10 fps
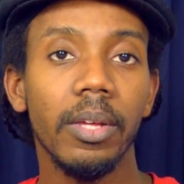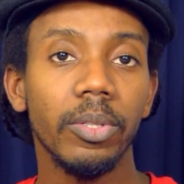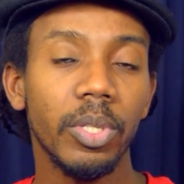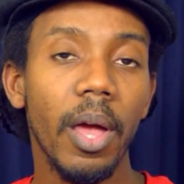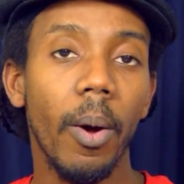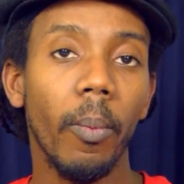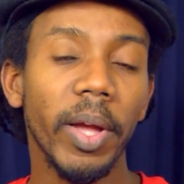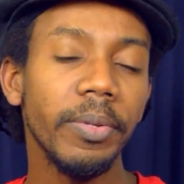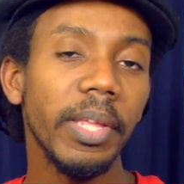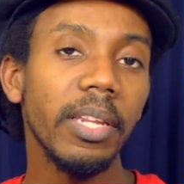So,
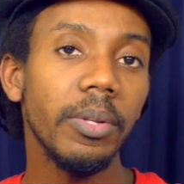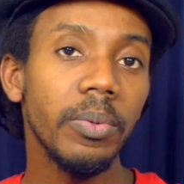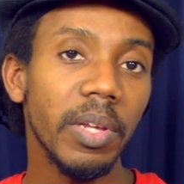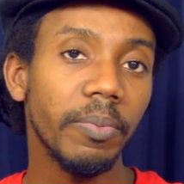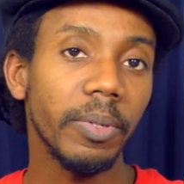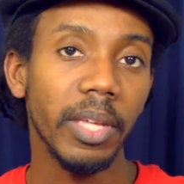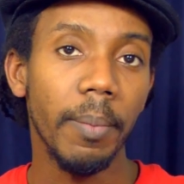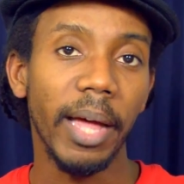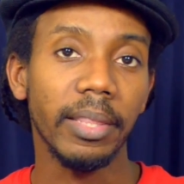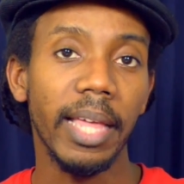what you need to do differently
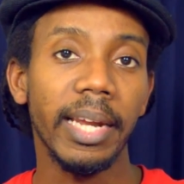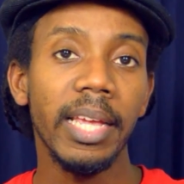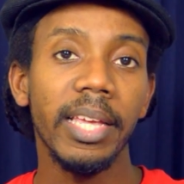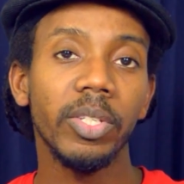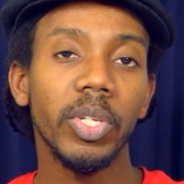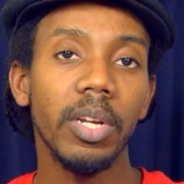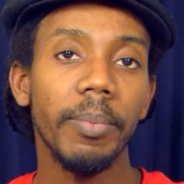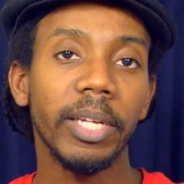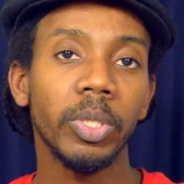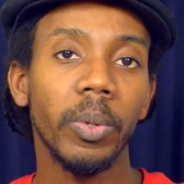about that is you need to
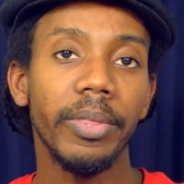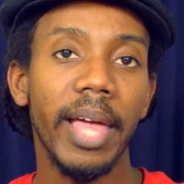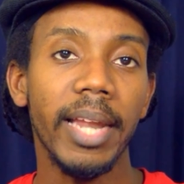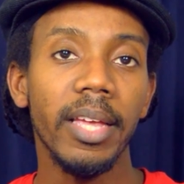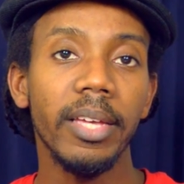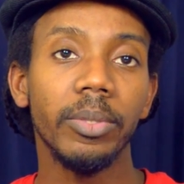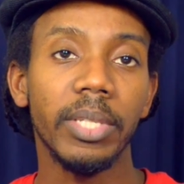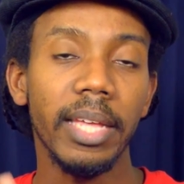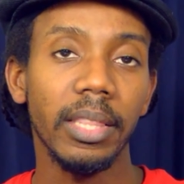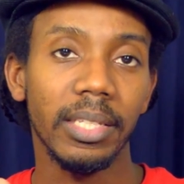make sure that you
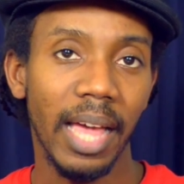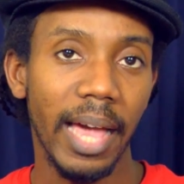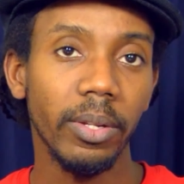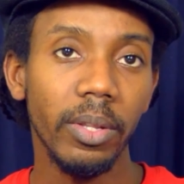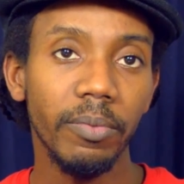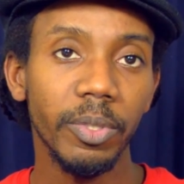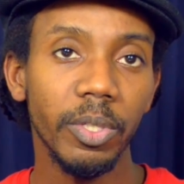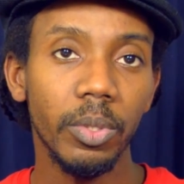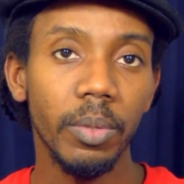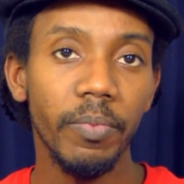take the title of your
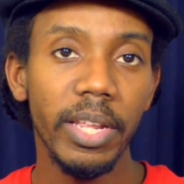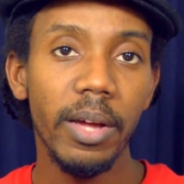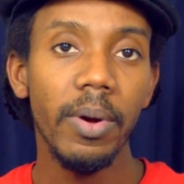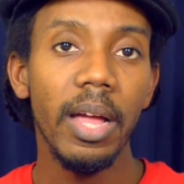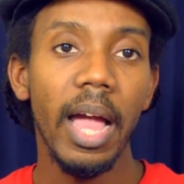YouTube video